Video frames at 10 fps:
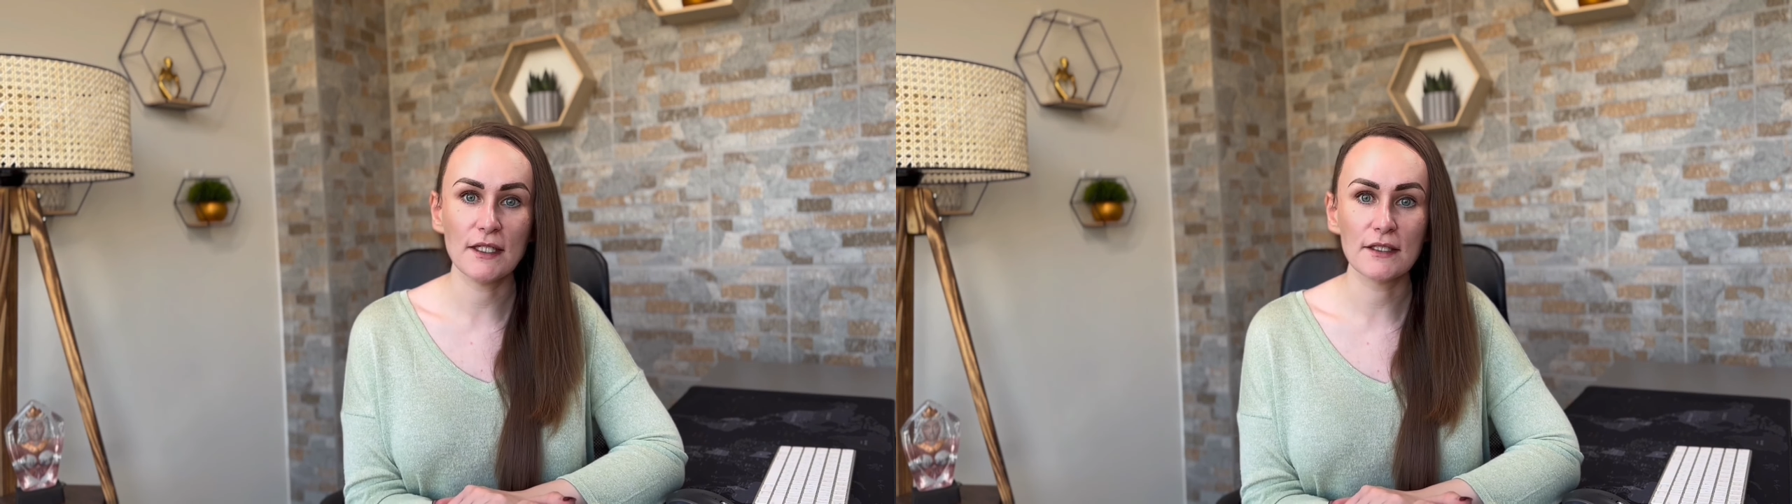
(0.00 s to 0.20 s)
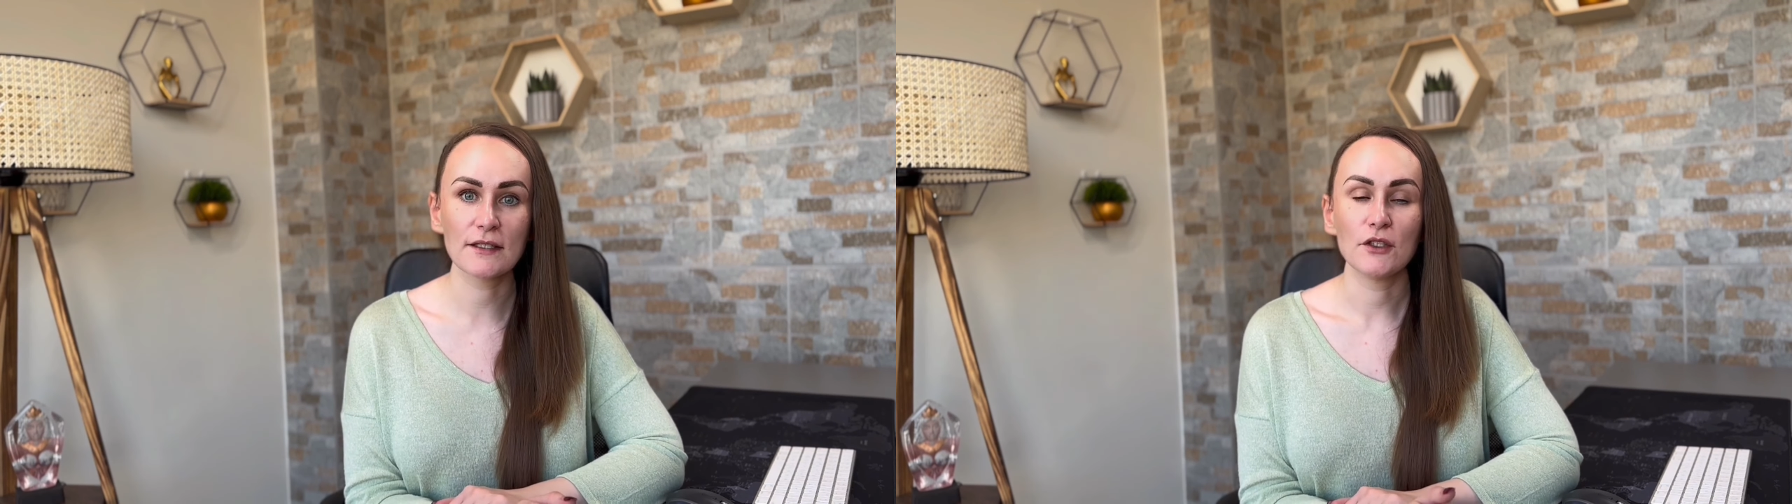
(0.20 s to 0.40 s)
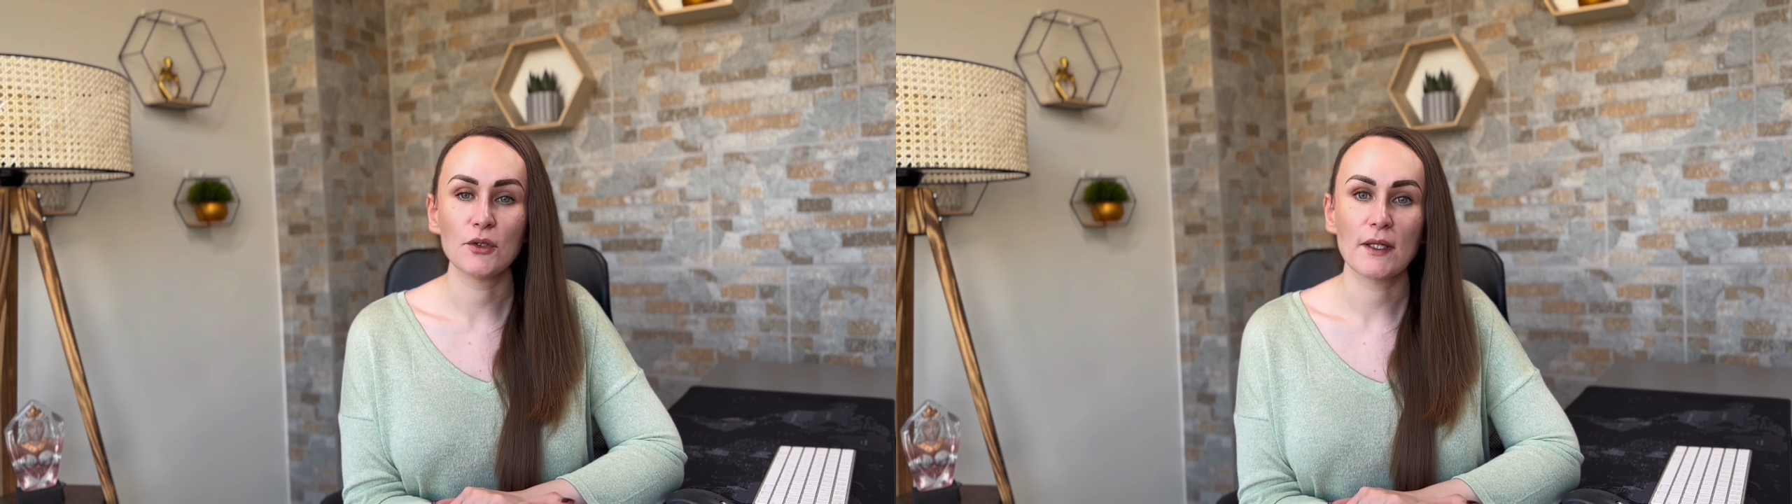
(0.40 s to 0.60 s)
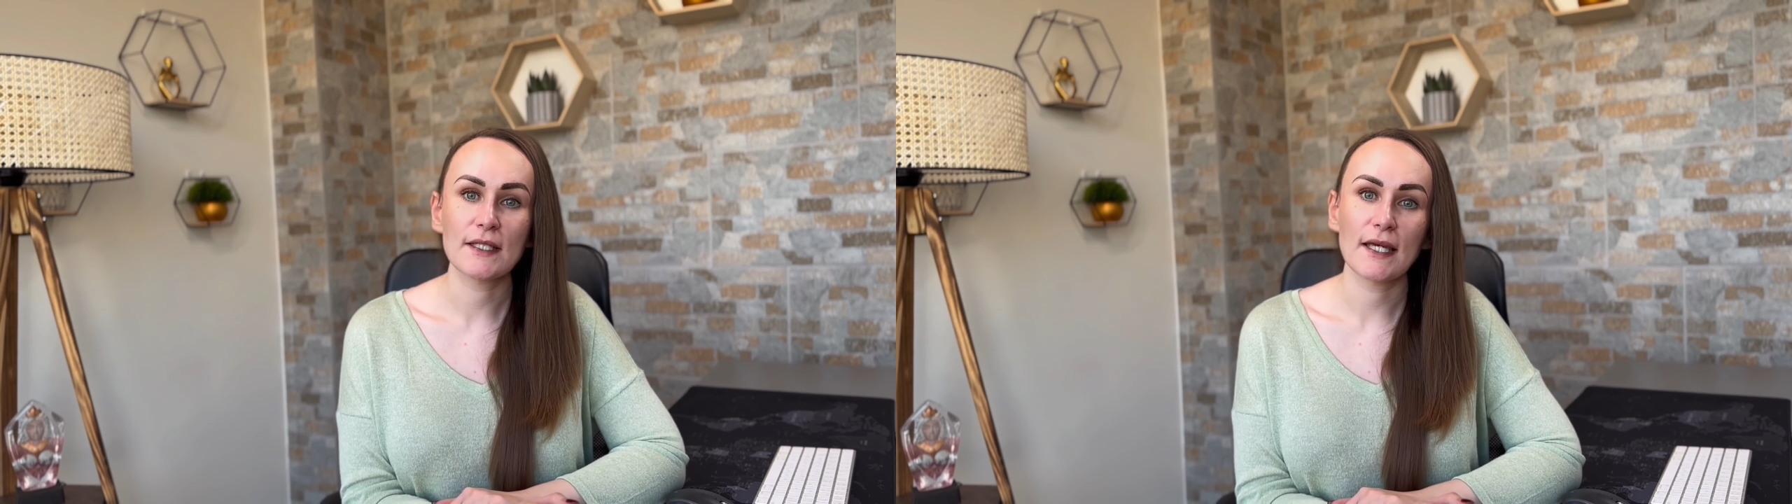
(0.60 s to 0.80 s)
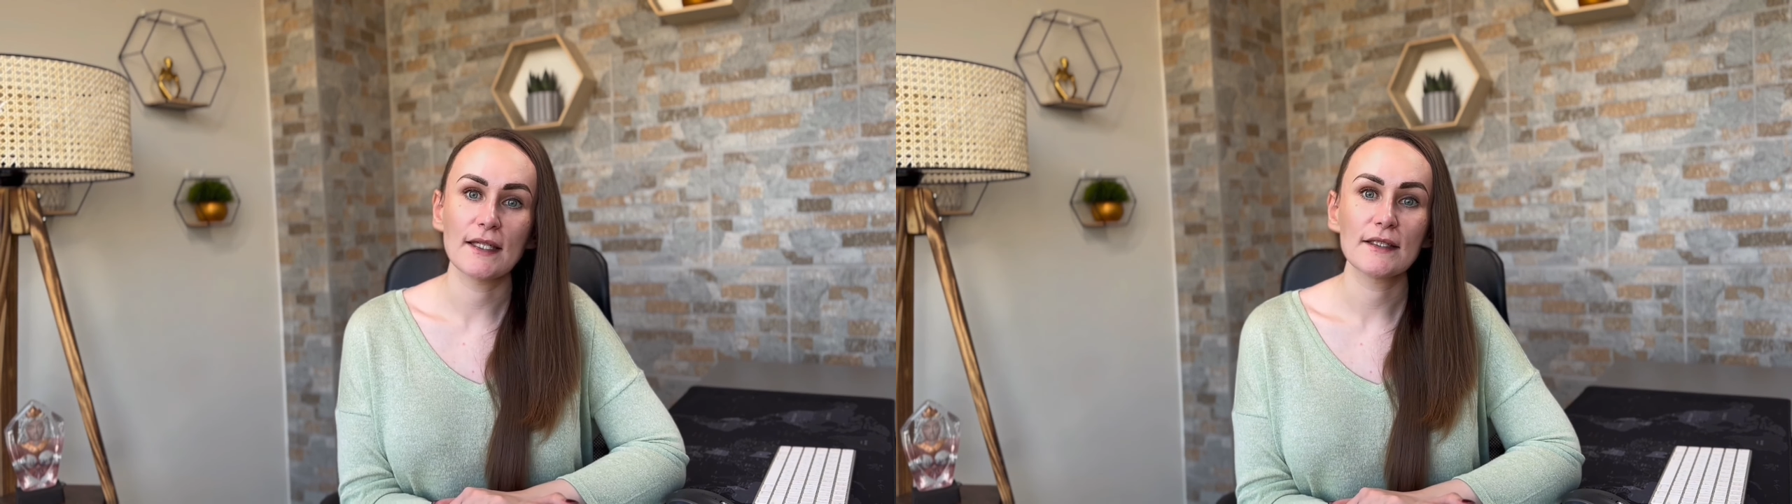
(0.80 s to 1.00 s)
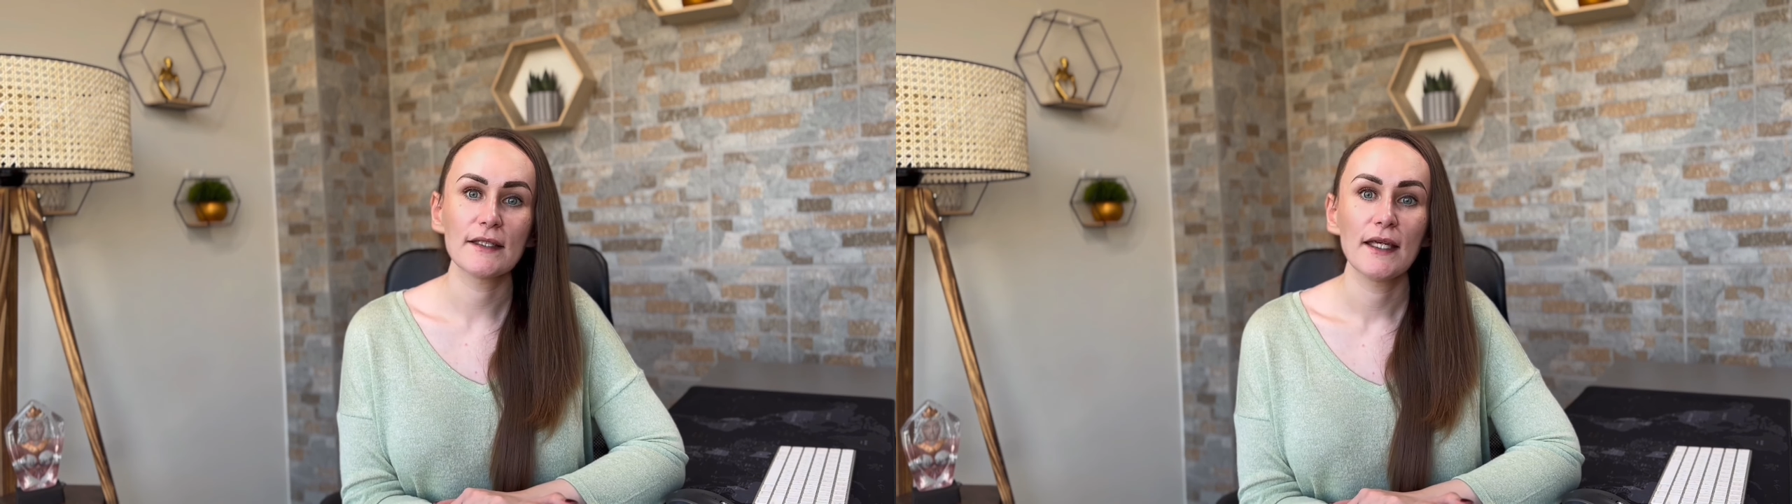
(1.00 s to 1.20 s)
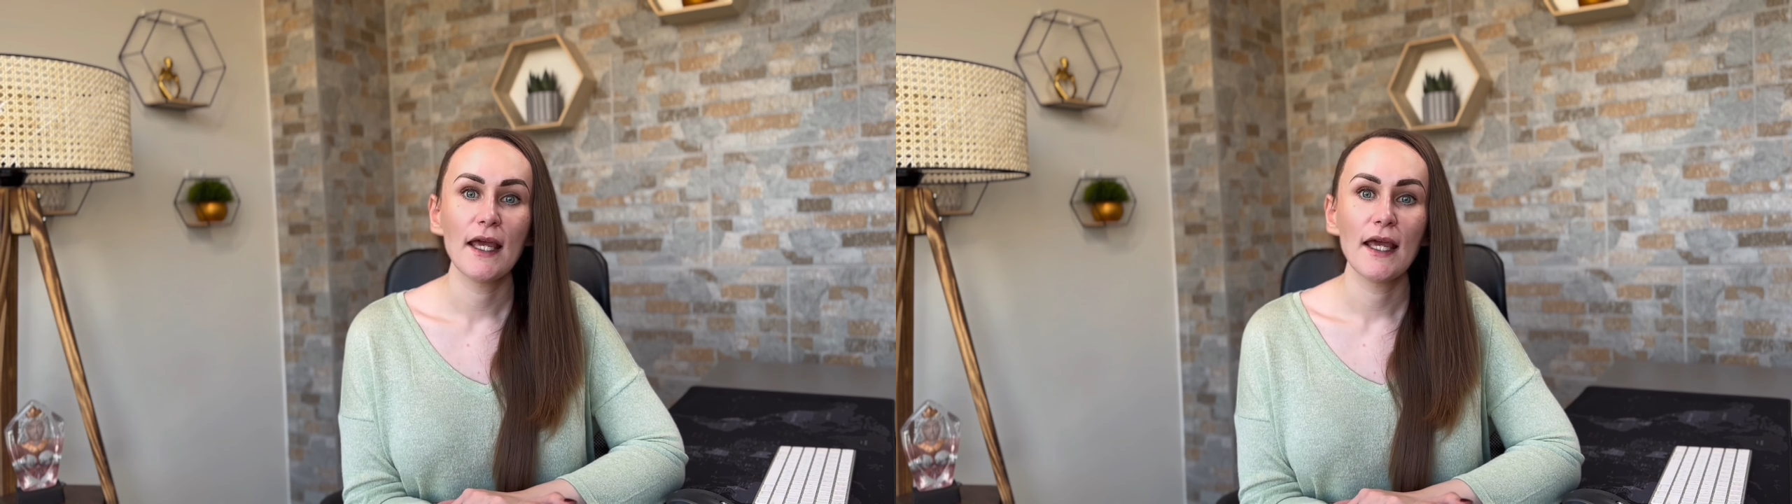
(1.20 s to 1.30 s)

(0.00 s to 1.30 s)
need to attend?